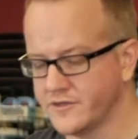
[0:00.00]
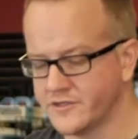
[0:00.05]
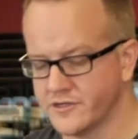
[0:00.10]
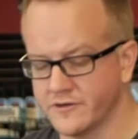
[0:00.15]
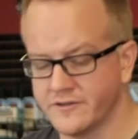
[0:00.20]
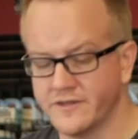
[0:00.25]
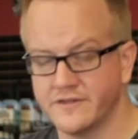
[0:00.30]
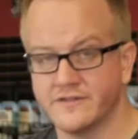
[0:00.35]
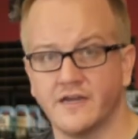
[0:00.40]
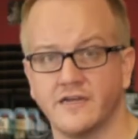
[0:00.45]

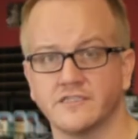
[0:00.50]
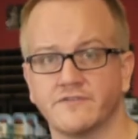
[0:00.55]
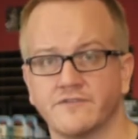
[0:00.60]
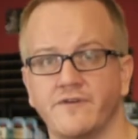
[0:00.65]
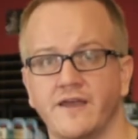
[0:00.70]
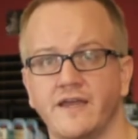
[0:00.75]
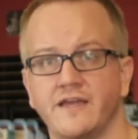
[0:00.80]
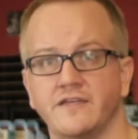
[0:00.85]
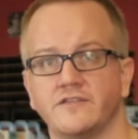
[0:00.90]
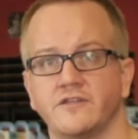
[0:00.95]
During the Dusk
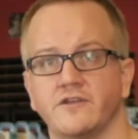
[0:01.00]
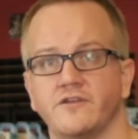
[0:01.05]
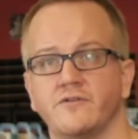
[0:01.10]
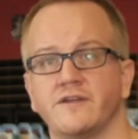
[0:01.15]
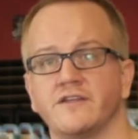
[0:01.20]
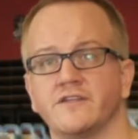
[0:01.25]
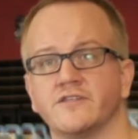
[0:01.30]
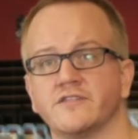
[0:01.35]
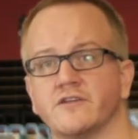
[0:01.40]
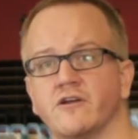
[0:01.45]
phase, you
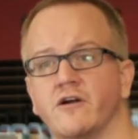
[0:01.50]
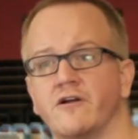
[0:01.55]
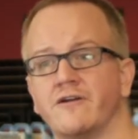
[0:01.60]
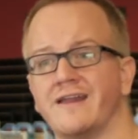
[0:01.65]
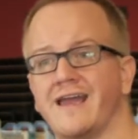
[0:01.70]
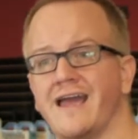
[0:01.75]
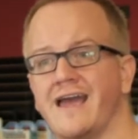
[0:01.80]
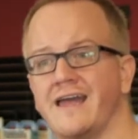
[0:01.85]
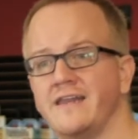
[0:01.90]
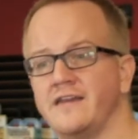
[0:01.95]
can
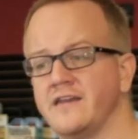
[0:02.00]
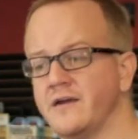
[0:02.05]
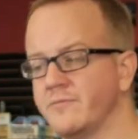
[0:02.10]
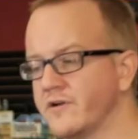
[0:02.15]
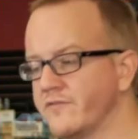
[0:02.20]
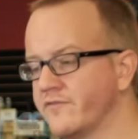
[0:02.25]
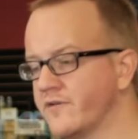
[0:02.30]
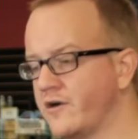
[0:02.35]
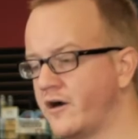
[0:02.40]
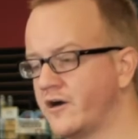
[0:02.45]
discard any
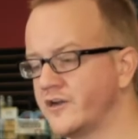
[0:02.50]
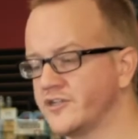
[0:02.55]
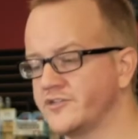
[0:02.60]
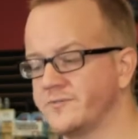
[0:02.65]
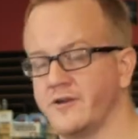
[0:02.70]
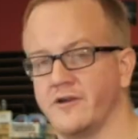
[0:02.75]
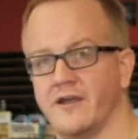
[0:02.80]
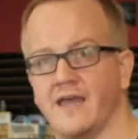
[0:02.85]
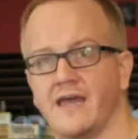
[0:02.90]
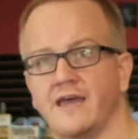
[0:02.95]
number of cards
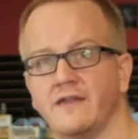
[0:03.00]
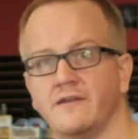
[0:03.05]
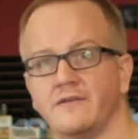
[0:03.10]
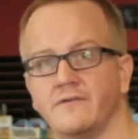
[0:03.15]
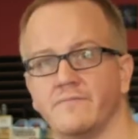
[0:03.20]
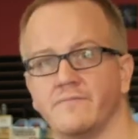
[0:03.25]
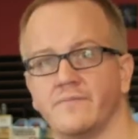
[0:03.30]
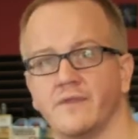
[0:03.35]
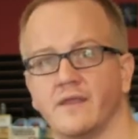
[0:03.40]
from your hand.